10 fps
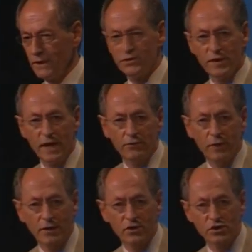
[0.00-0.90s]
Isn't that
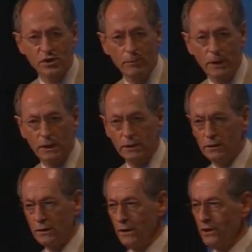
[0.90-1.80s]
rather similar
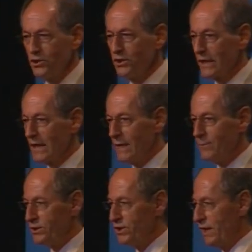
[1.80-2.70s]
to the
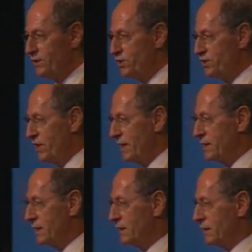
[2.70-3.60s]
climate change
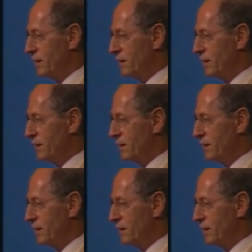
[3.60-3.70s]
agenda?